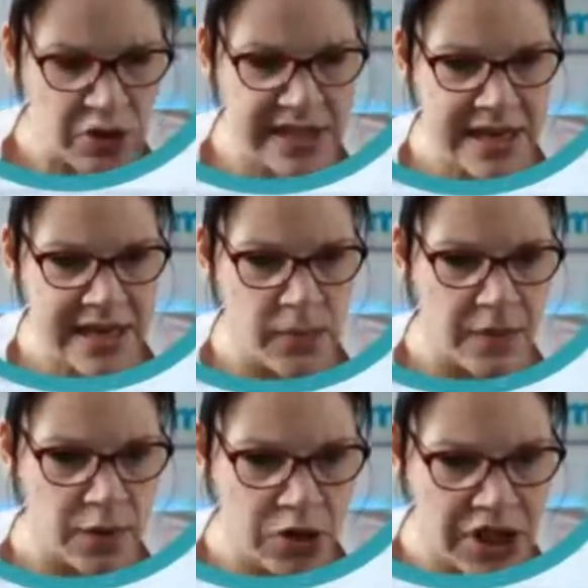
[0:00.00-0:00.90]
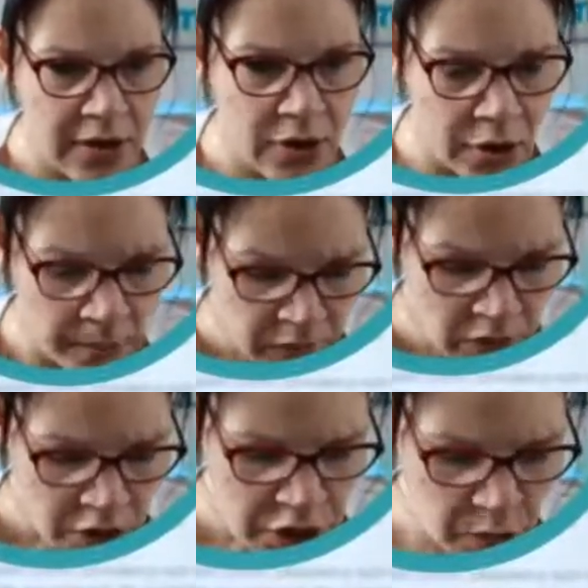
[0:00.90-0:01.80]
dealing with your channel,
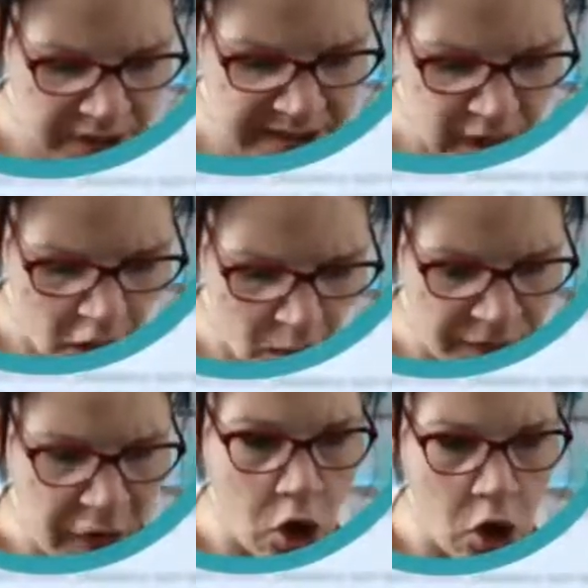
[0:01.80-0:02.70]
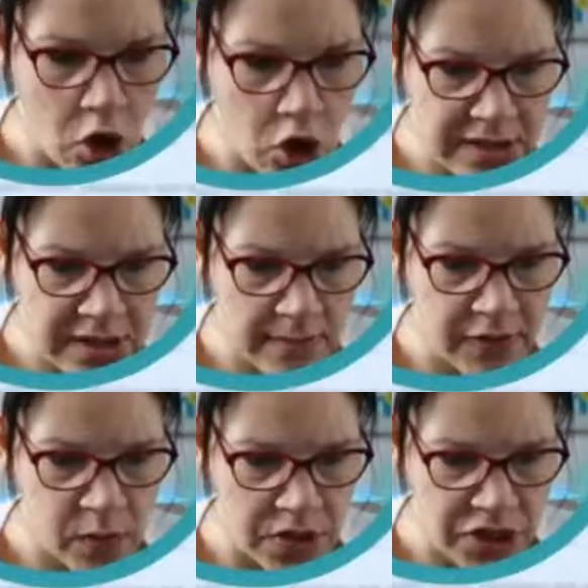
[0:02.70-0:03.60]
you want to start with the core concept
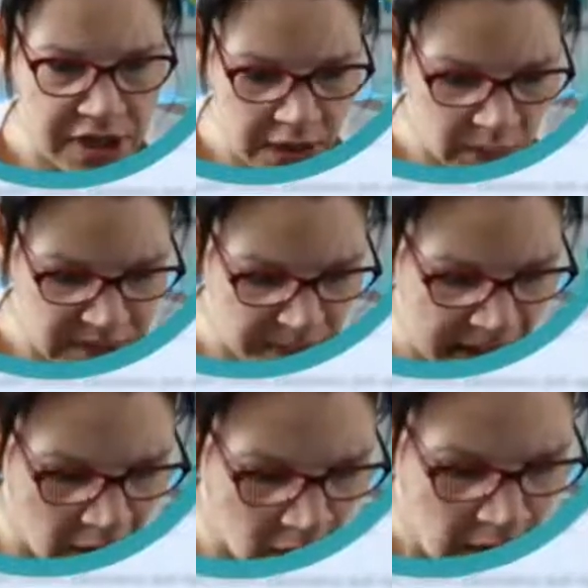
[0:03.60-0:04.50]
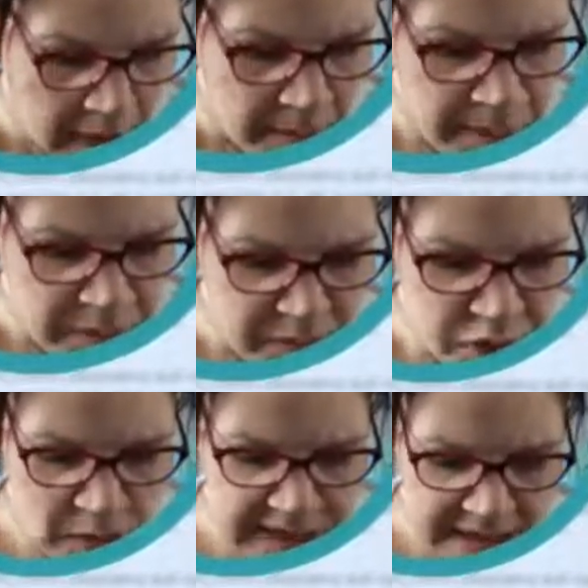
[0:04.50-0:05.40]
of what the channel is about.
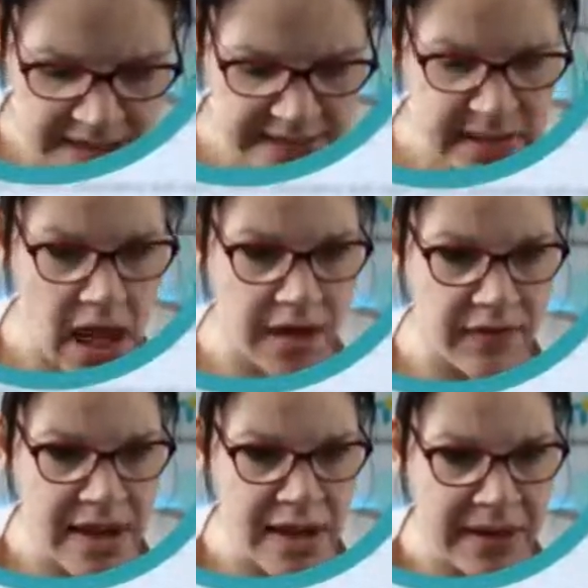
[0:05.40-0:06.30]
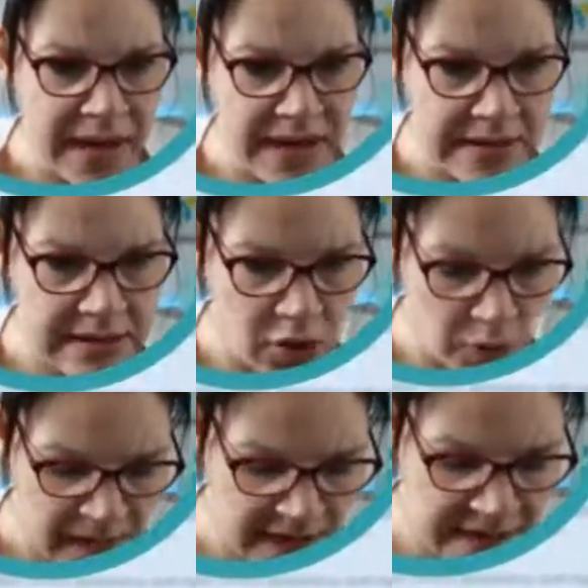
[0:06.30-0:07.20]
Use these as kind of like your playlist
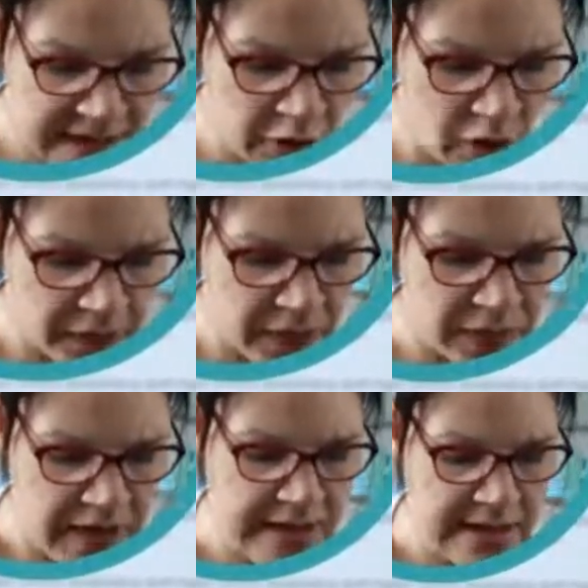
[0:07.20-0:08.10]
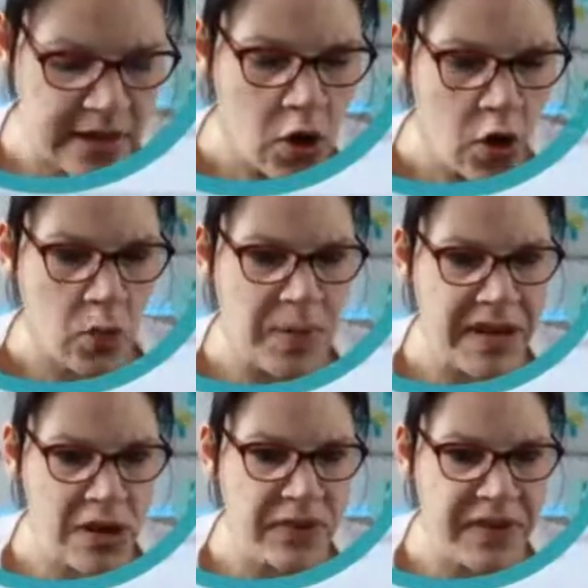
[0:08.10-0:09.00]
topics, and then off of these will be
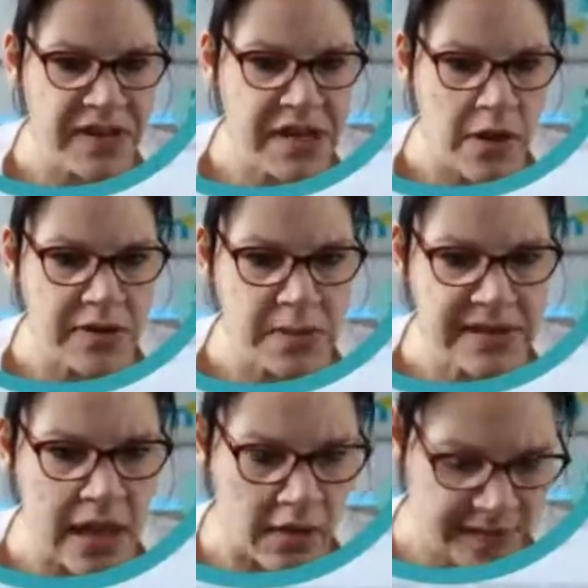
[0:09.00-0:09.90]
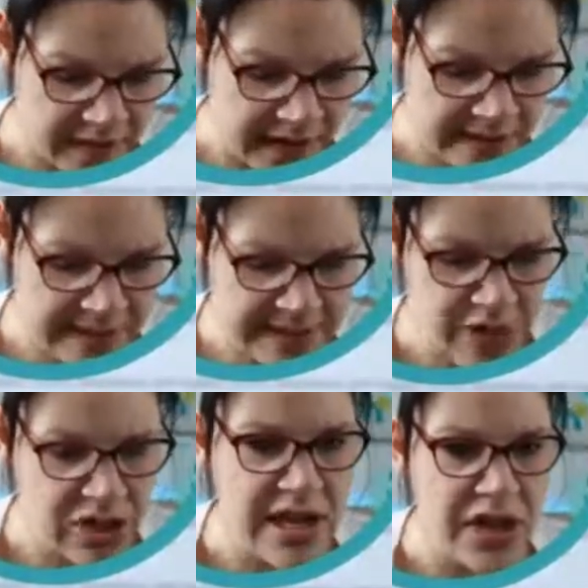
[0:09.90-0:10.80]
your videos themselves, and that is
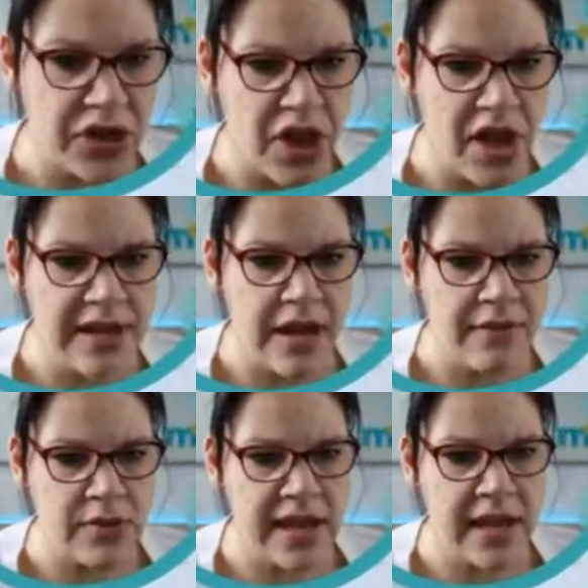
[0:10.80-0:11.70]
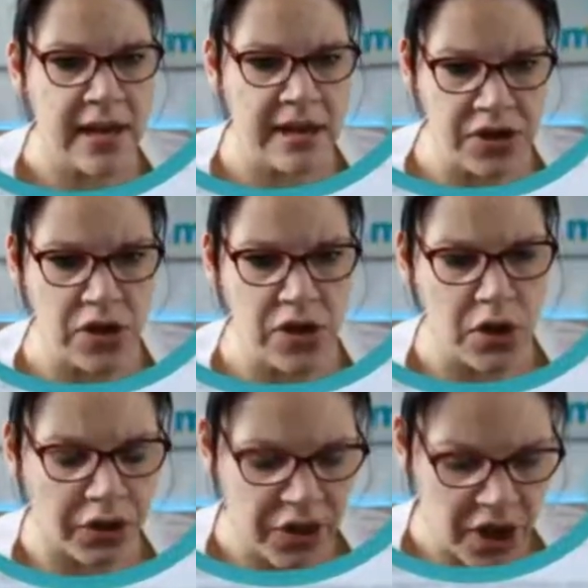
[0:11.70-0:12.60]
essentially your third level deep.
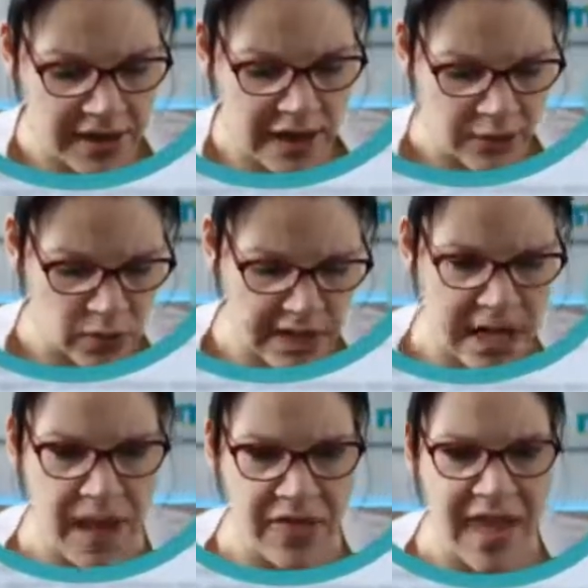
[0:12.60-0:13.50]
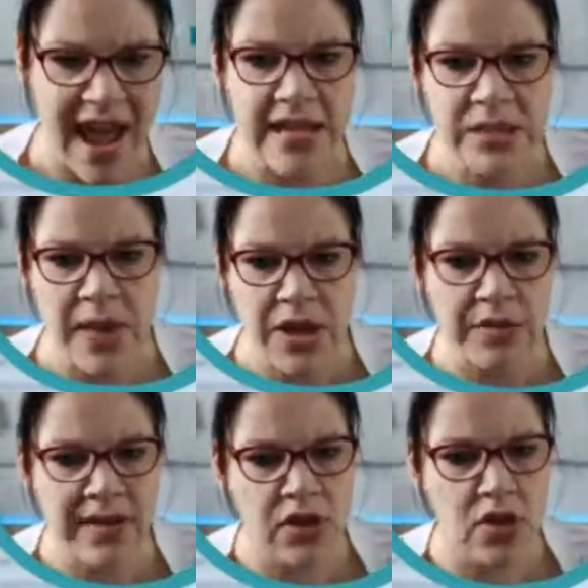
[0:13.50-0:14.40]
Your third level deep, and that is where you
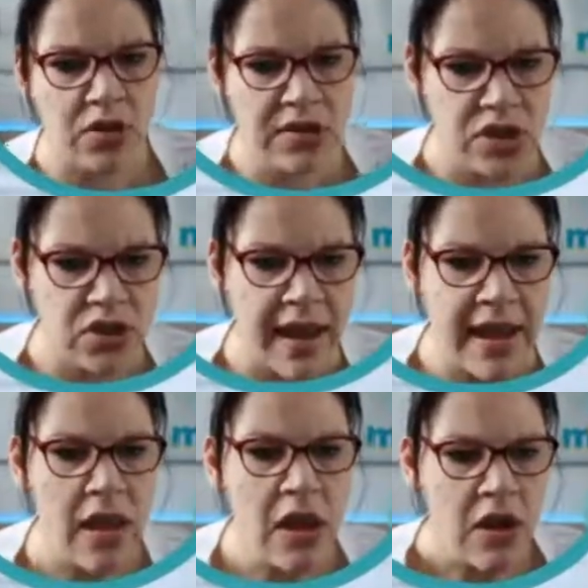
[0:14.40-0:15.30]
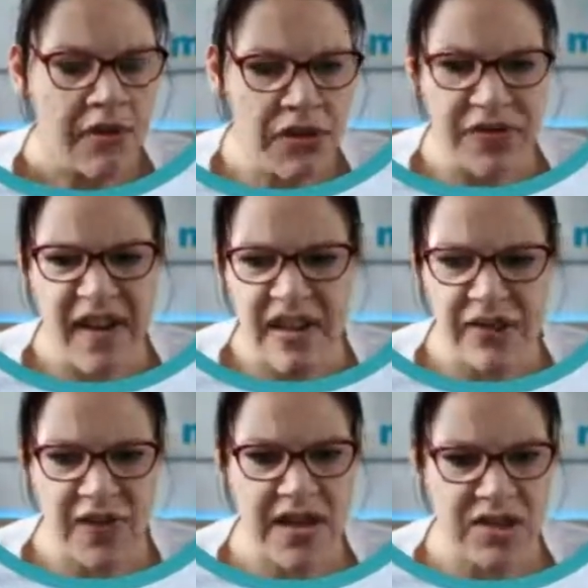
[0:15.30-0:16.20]
need to concentrate for the very
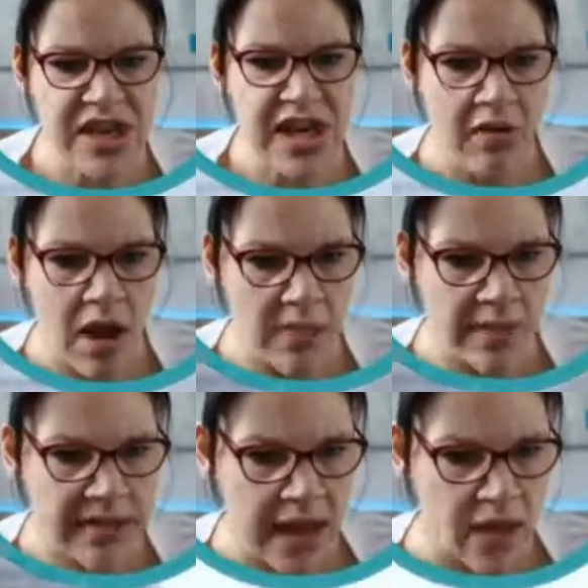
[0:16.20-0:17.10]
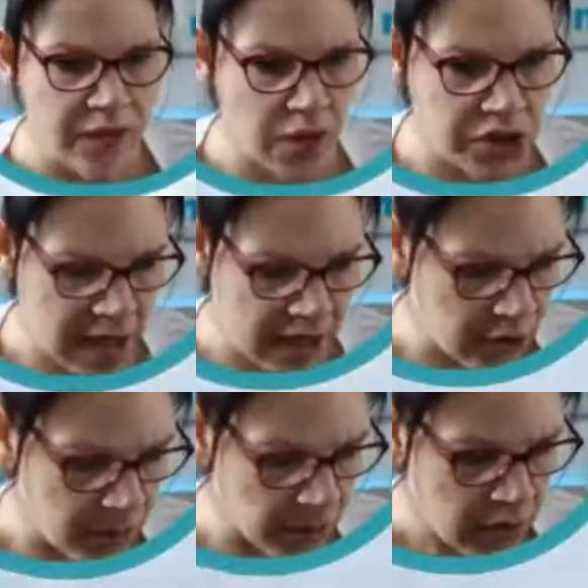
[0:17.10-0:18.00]
first year, I would say, of your
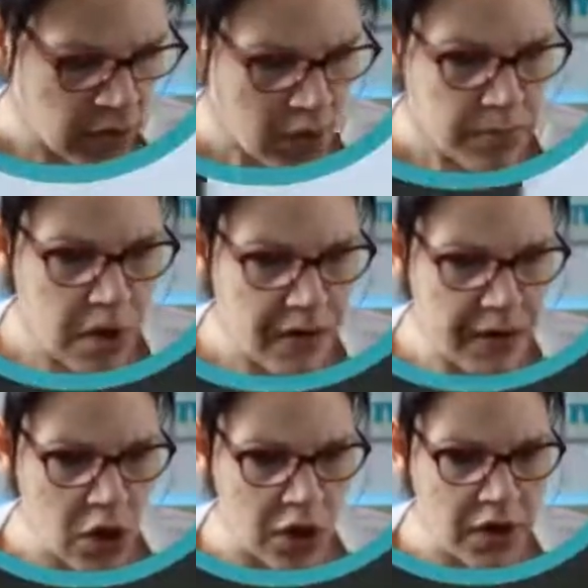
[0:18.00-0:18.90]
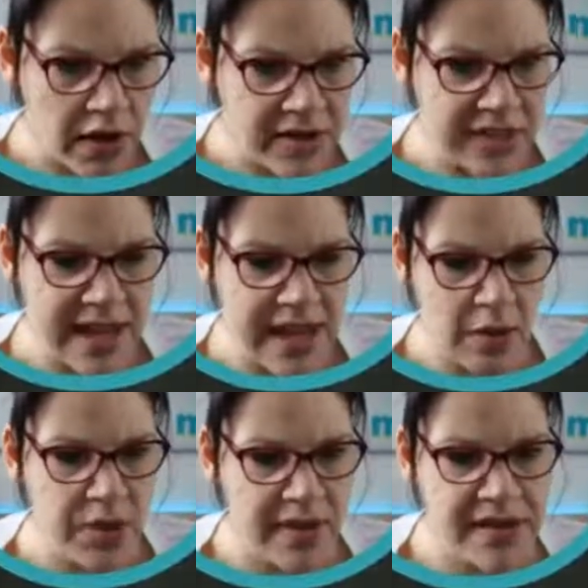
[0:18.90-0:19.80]
channel. Moving on, just to
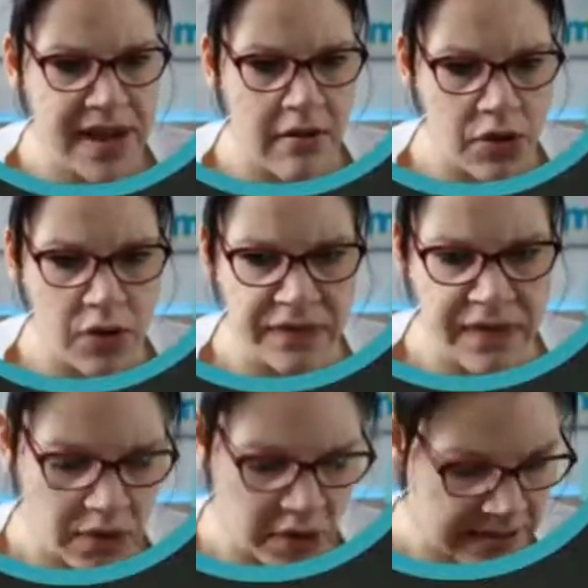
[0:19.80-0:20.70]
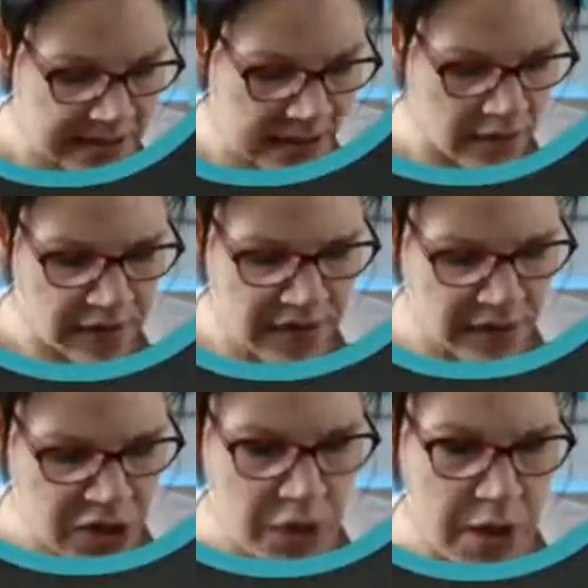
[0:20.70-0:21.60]
help you then narrow your focus down, I've
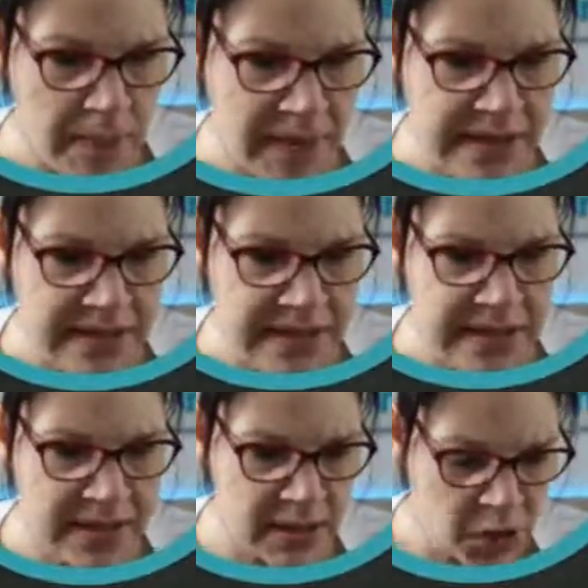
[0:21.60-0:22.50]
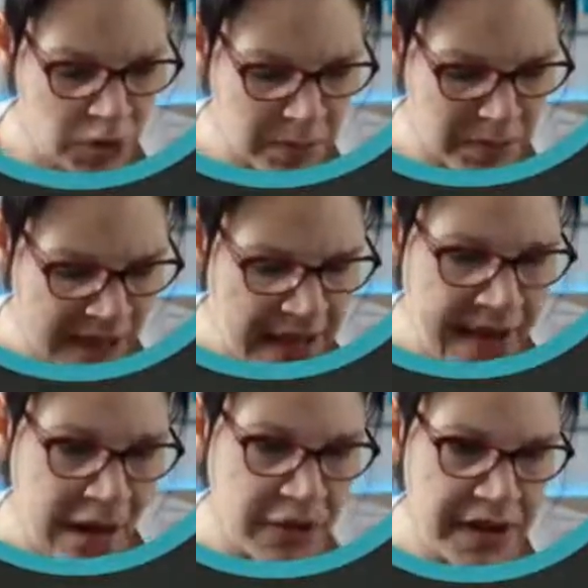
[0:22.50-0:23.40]
given you the ability to sort of plan
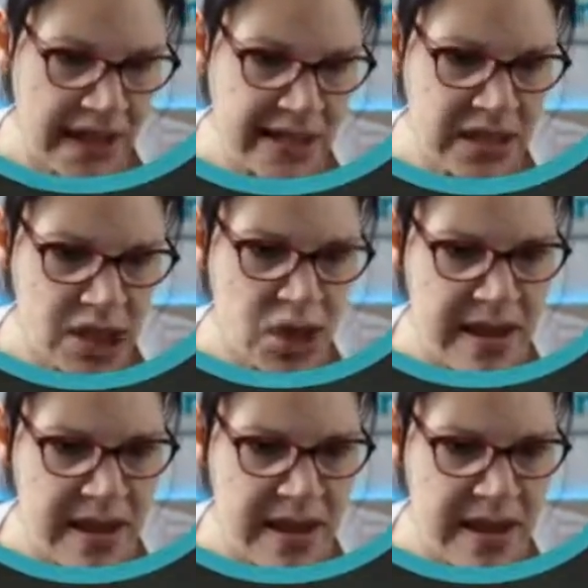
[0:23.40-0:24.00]
out the next 3